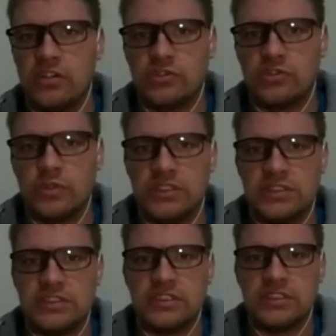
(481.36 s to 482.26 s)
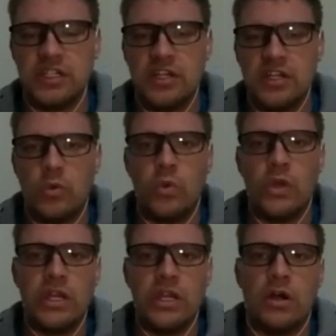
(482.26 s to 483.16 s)
words.
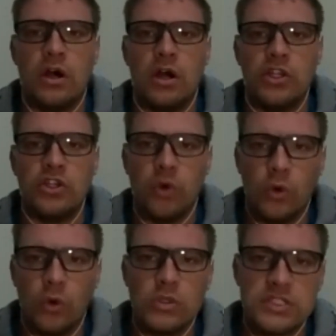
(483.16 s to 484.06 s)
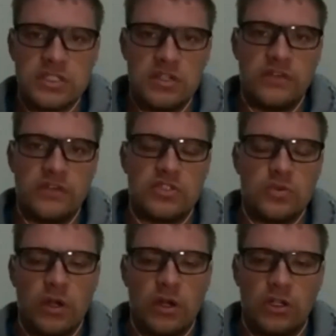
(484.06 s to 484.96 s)
We are your servants. We
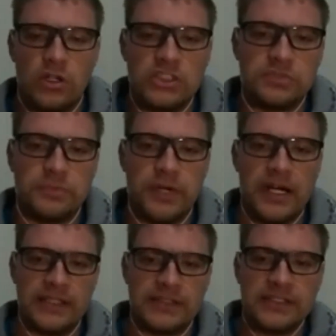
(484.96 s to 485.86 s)
are not spies.